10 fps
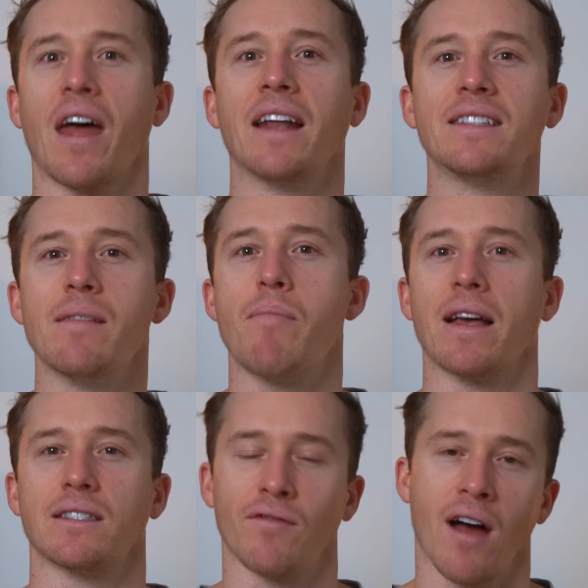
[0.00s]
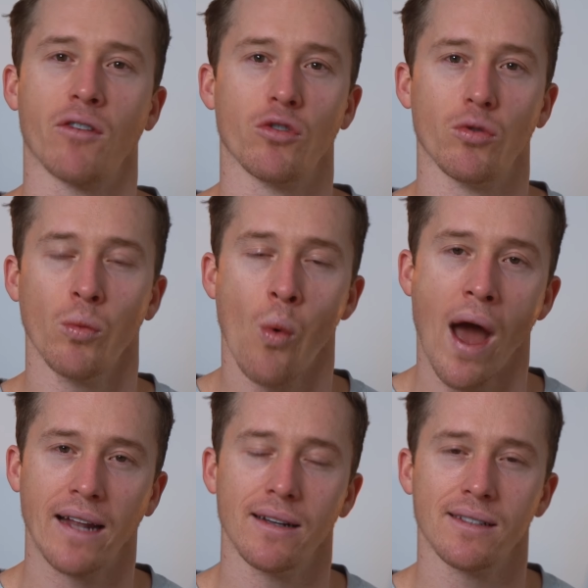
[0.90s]
That is the best value
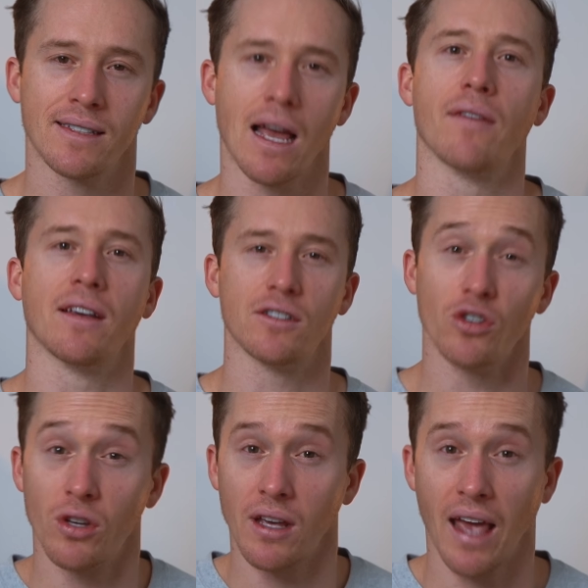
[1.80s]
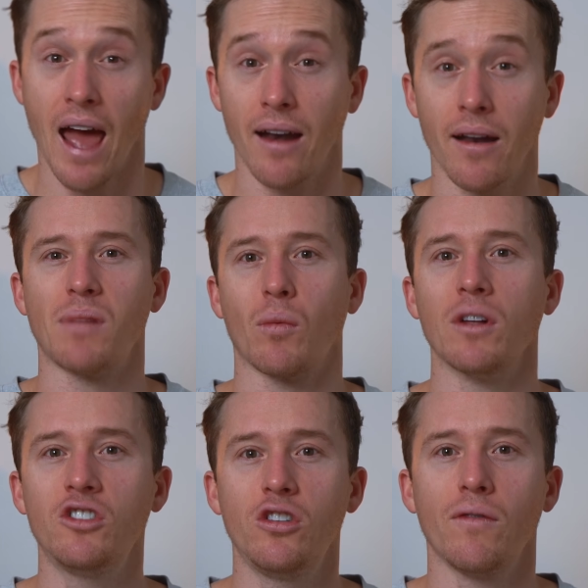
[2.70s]
weight savings you can get. But
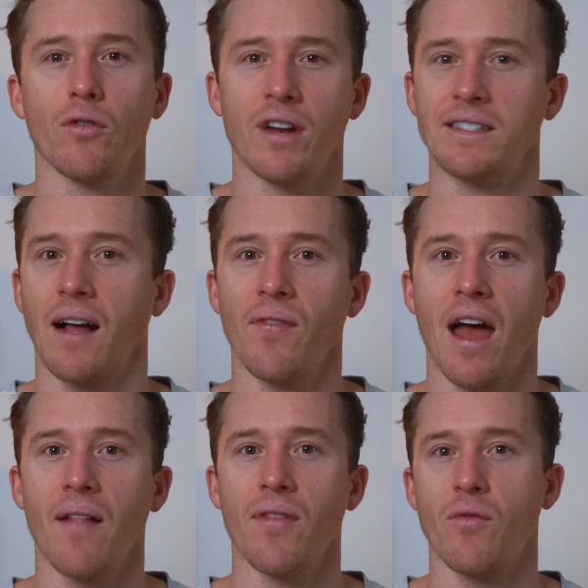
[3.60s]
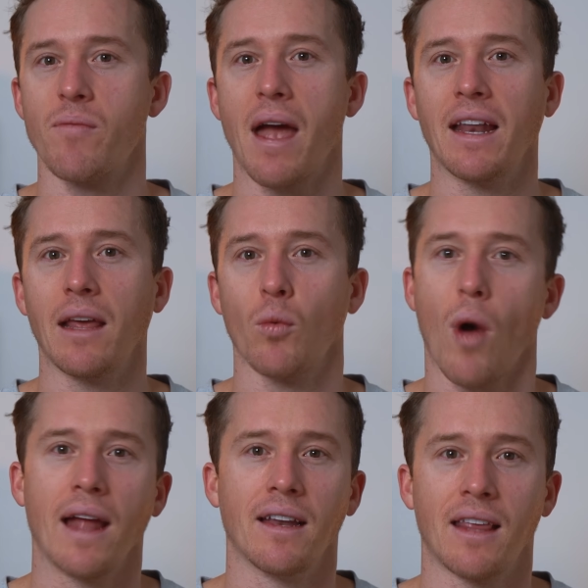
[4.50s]
once you've already done that, the remaining
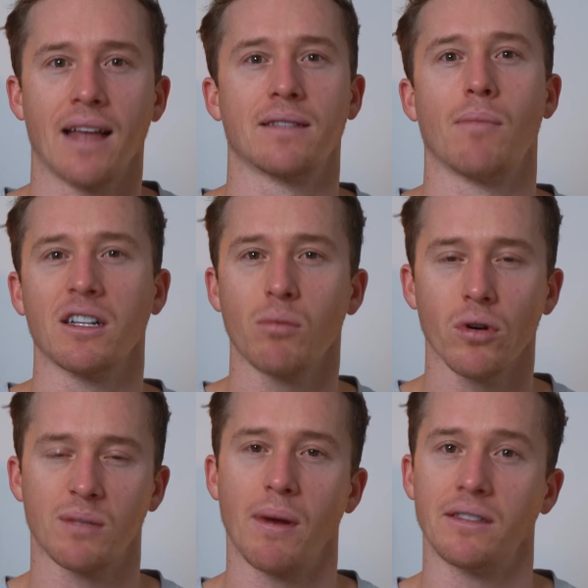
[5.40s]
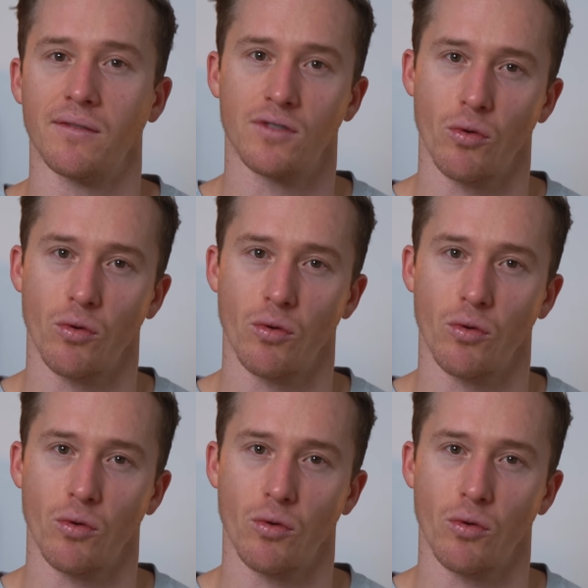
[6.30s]
weight gets much more expensive to